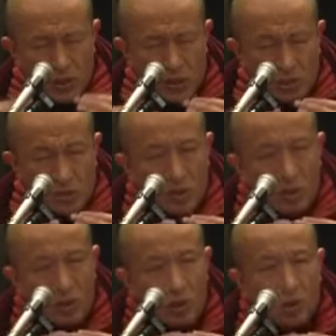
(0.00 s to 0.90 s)
works
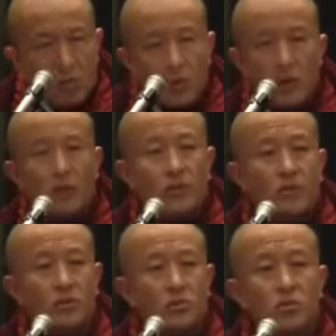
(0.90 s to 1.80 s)
so well
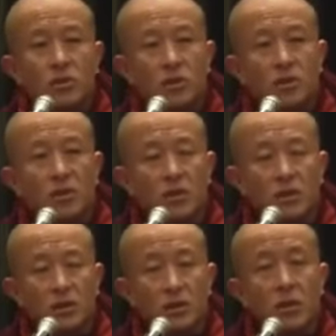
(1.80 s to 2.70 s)
with the Sutra's
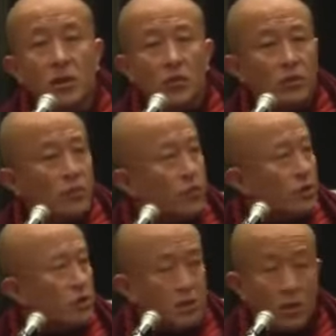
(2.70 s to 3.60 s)
teaching when the
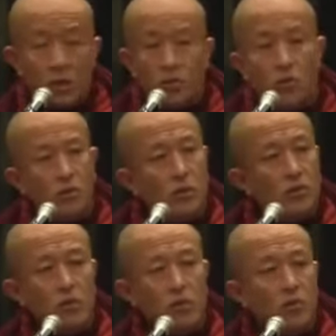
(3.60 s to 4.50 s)
Buddha said, you
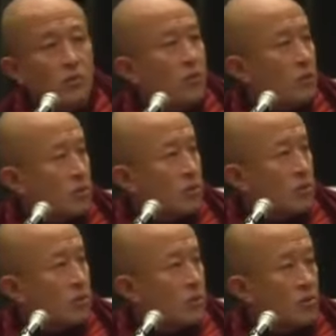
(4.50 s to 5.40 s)
are your own
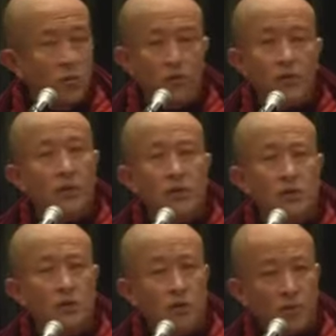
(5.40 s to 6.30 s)
boss. Nobody
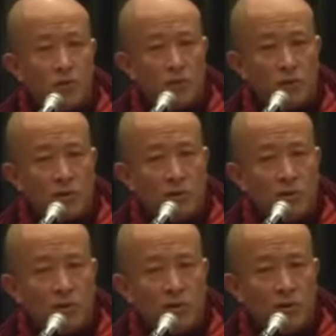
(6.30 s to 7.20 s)
is your boss.
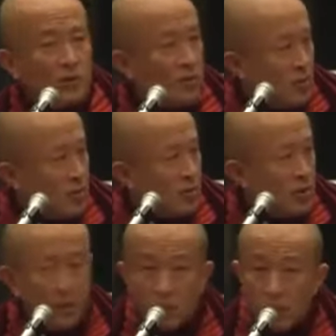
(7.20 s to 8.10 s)

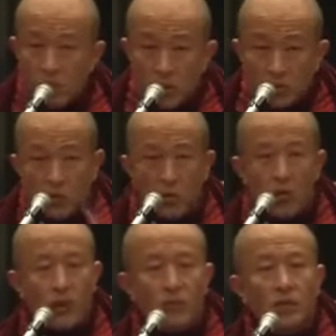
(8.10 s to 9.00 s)
It works
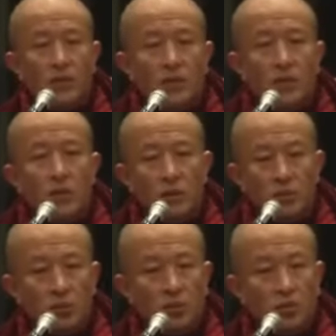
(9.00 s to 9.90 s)
so well with the,
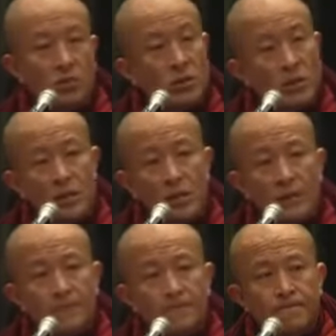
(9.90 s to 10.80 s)
so see,